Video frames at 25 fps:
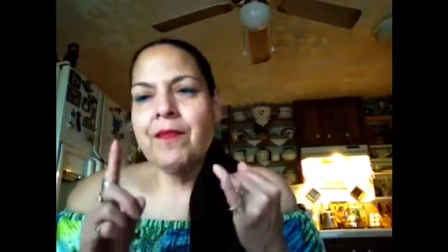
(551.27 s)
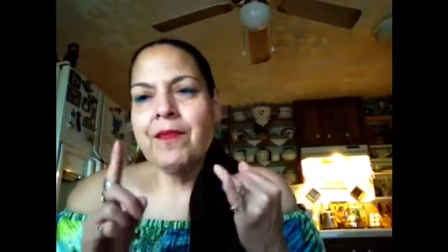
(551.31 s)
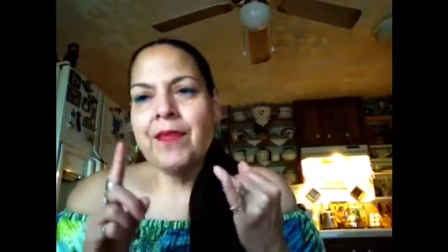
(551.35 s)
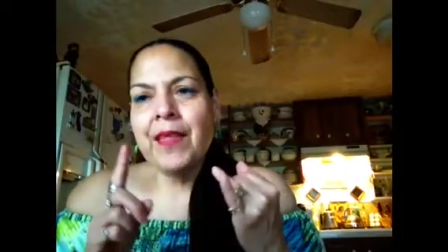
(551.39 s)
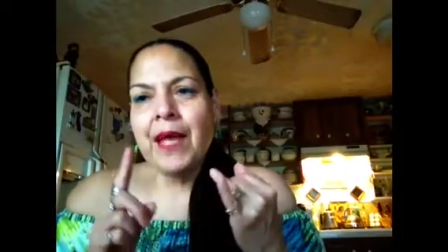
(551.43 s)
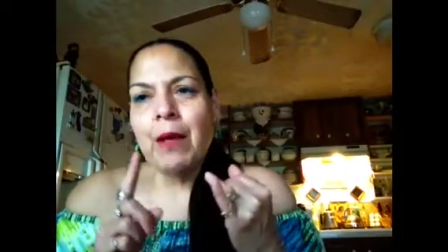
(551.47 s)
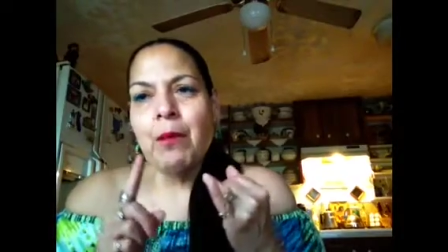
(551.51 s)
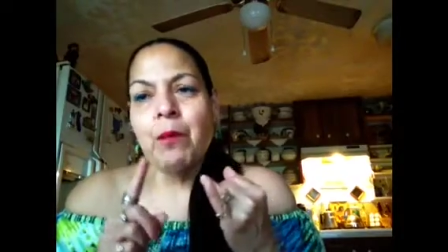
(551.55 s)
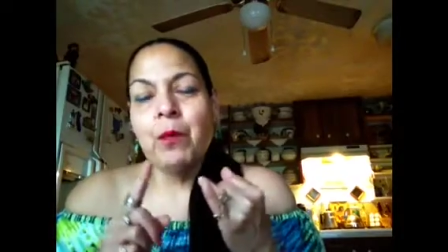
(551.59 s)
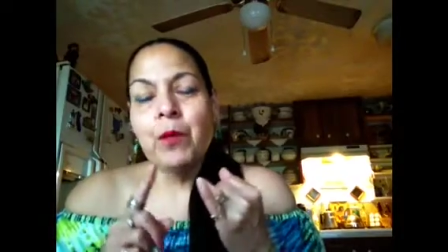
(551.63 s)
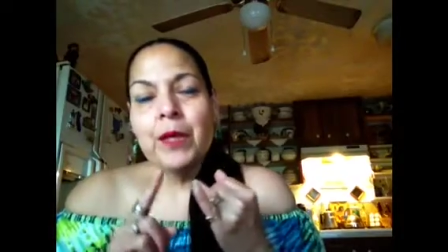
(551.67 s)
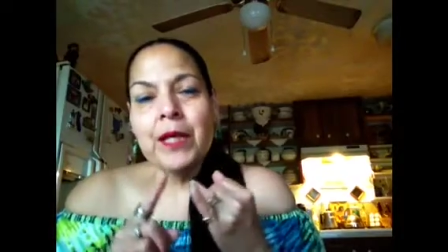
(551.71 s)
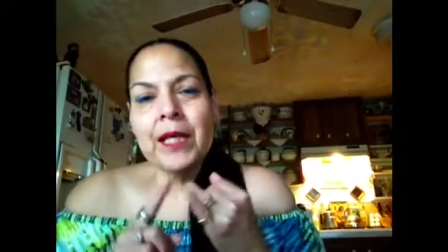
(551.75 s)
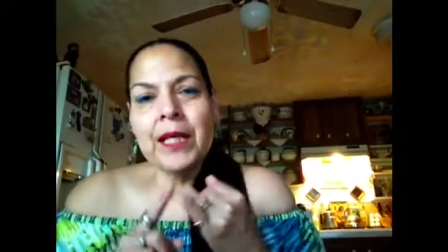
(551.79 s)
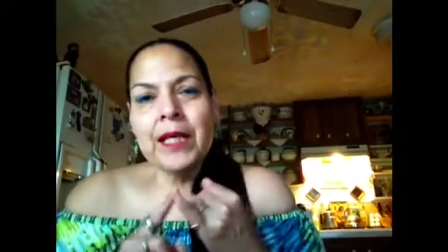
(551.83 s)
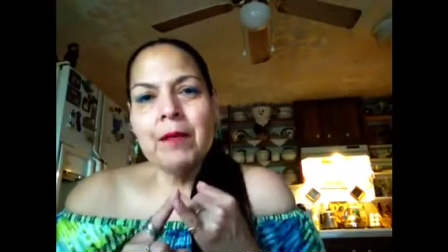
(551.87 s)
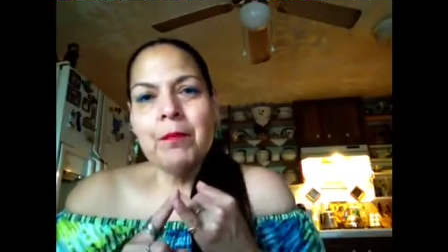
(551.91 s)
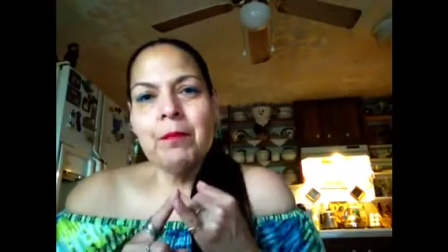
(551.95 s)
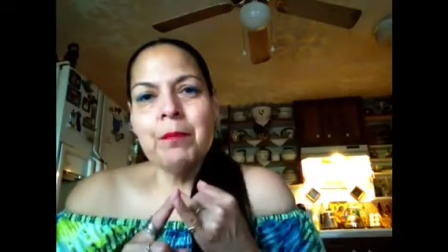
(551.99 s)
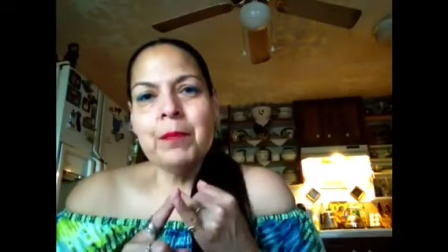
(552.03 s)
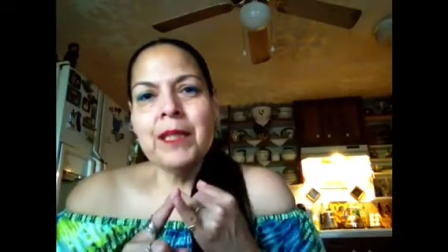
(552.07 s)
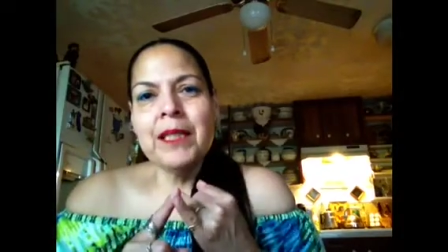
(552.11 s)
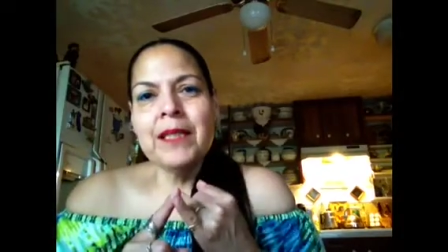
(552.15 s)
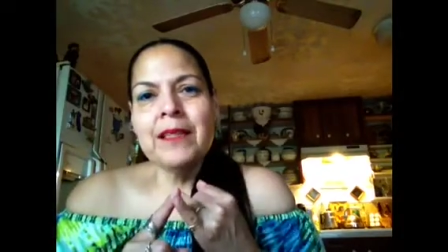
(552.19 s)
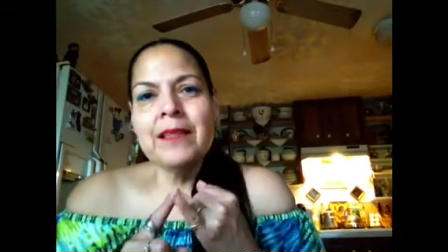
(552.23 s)
that will
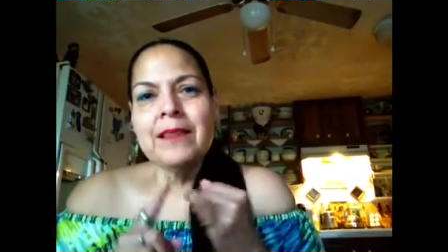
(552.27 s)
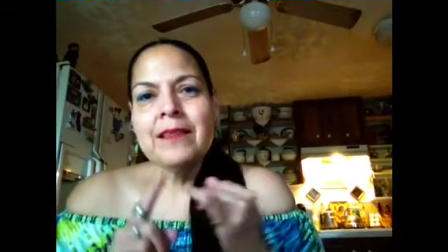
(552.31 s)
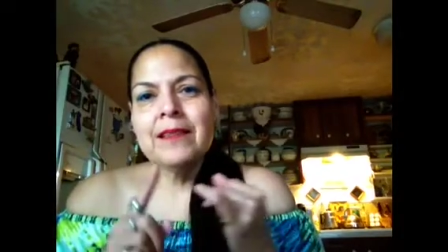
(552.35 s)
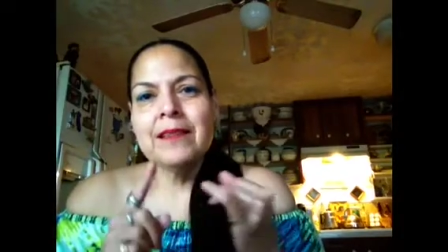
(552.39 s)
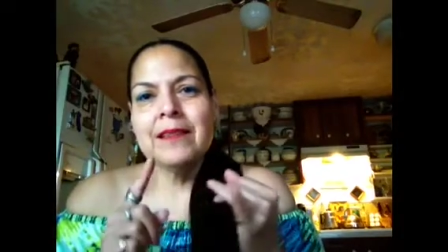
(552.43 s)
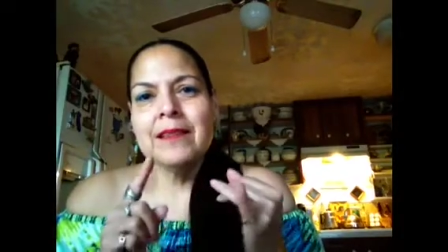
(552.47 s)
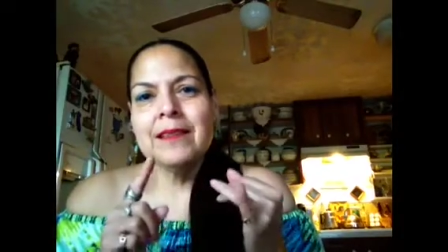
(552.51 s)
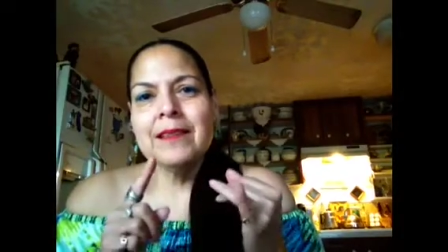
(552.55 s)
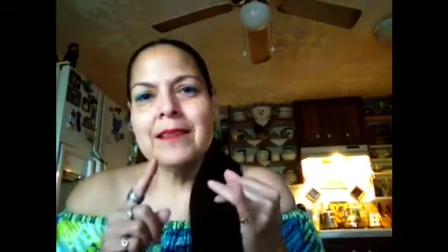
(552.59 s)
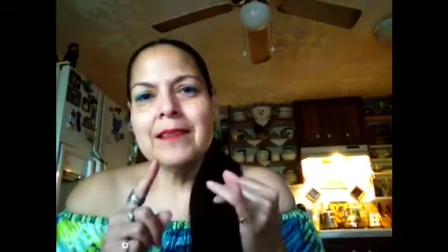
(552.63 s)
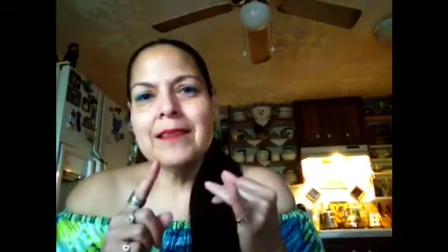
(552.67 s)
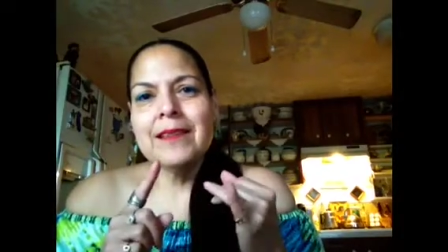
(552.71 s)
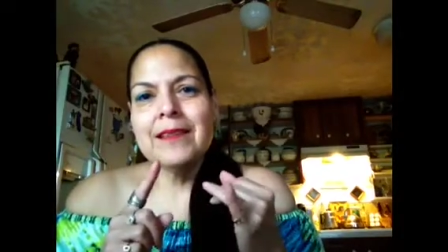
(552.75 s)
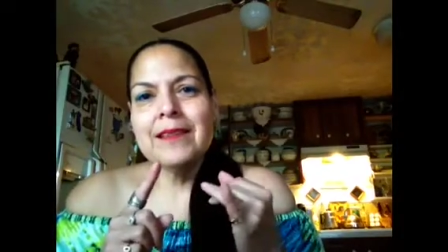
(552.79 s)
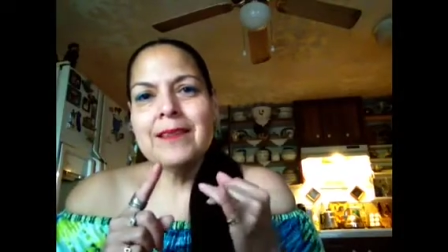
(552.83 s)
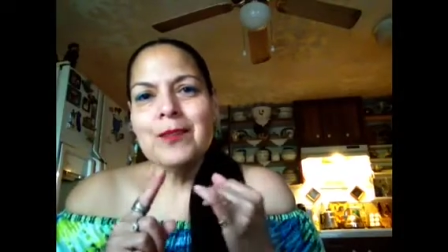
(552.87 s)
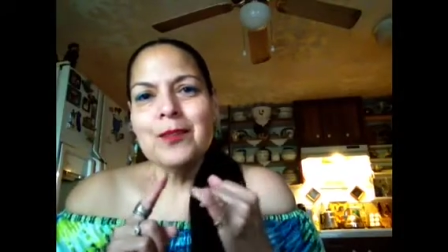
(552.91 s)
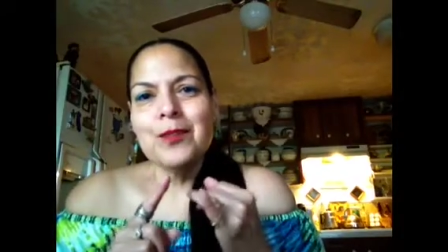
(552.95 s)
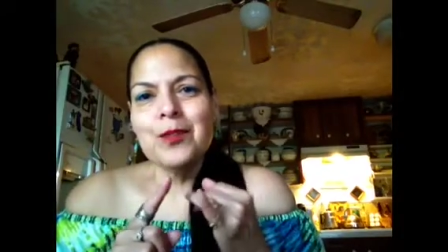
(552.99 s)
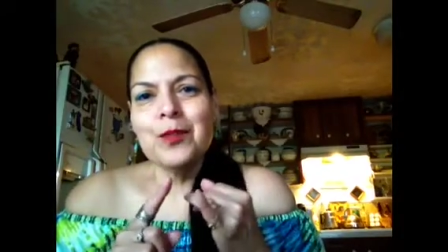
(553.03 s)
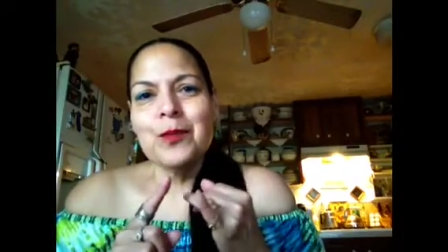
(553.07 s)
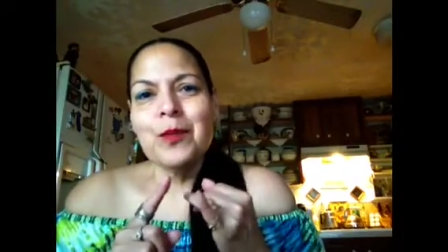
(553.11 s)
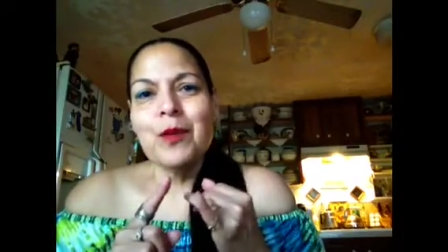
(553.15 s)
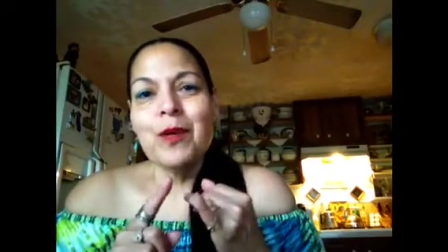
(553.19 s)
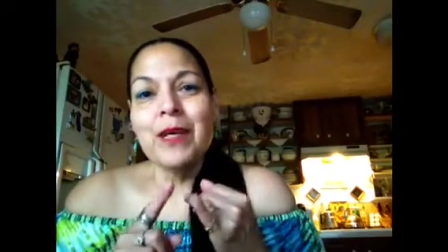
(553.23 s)
get me
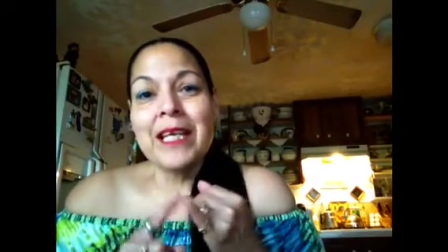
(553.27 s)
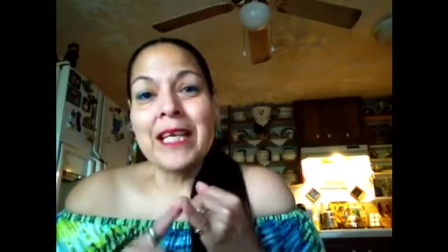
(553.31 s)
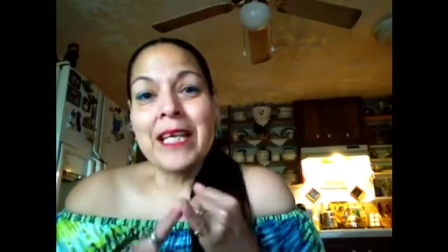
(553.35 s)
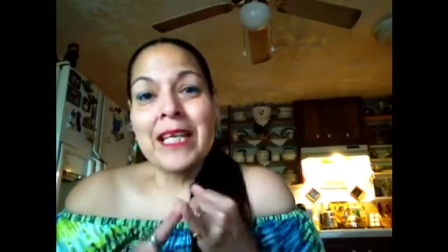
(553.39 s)
to